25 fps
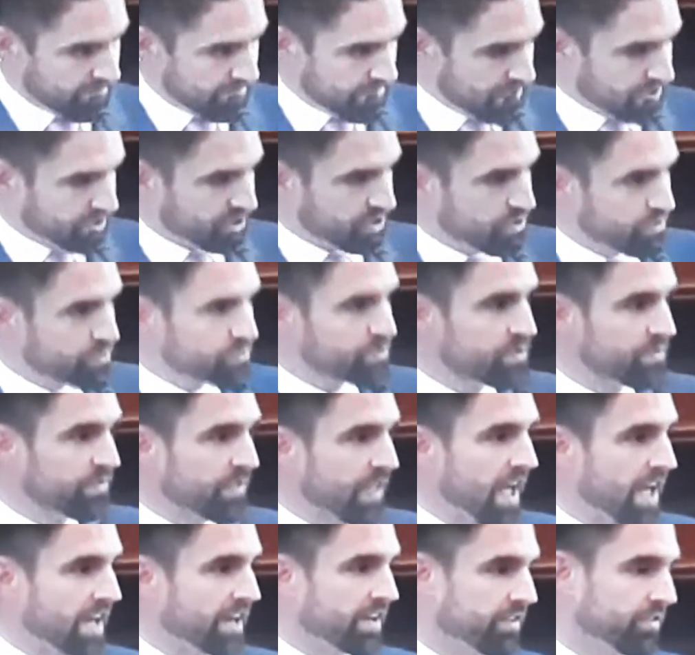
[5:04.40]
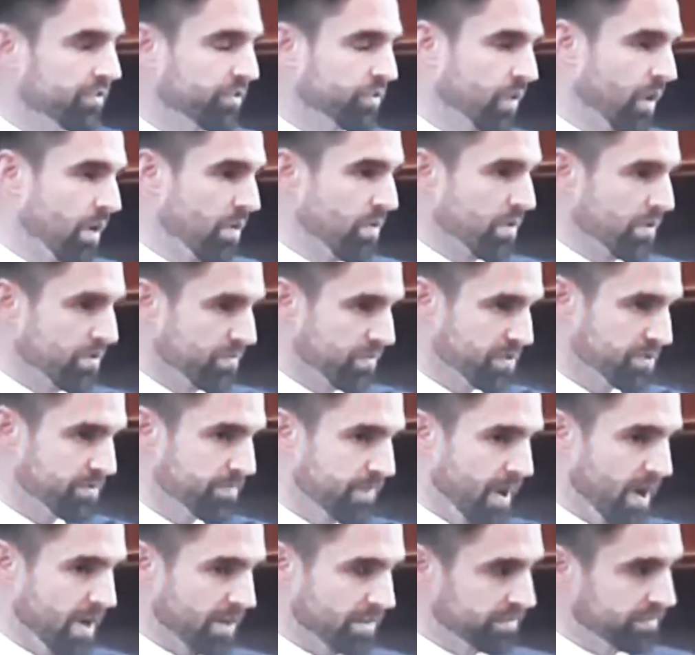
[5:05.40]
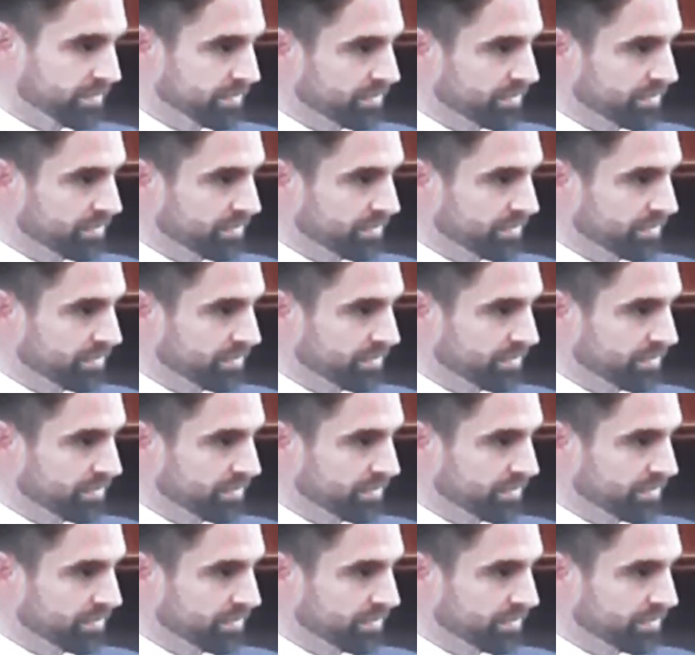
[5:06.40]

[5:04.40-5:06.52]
been accused of that, and so I want to respond.